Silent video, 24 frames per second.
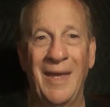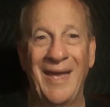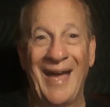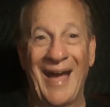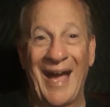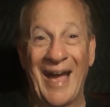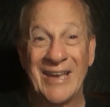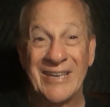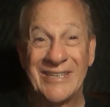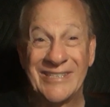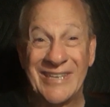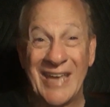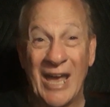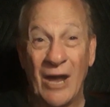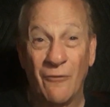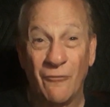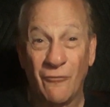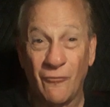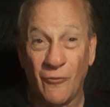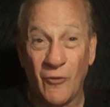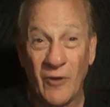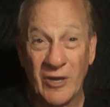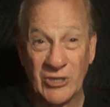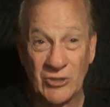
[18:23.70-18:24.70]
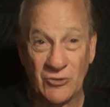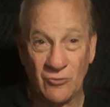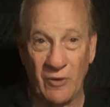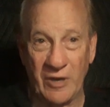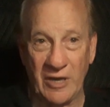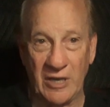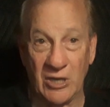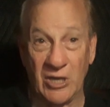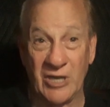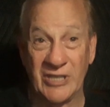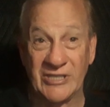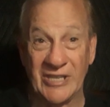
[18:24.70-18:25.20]
I sound
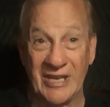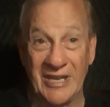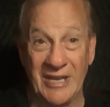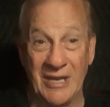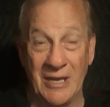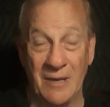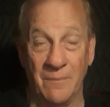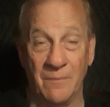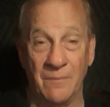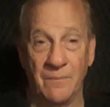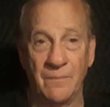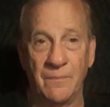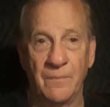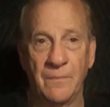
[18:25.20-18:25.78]
frustrated because I am.